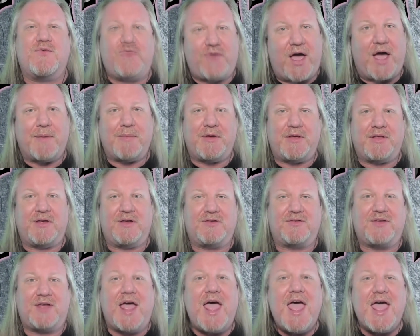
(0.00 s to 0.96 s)

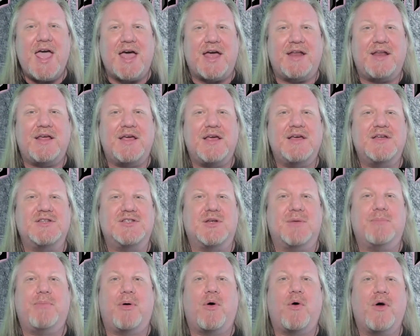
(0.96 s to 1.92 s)
fabulous and
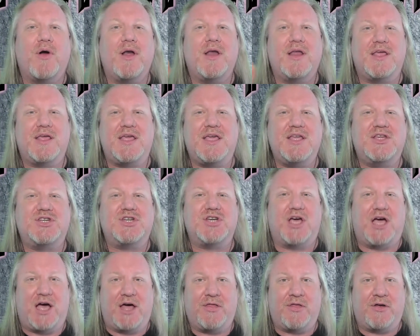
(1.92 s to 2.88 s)
support each
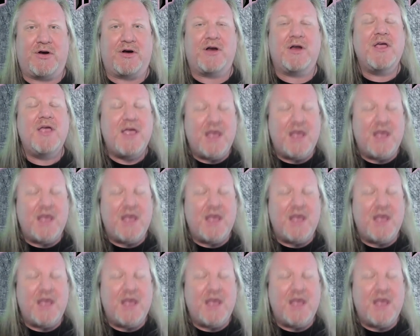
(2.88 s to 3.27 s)
other.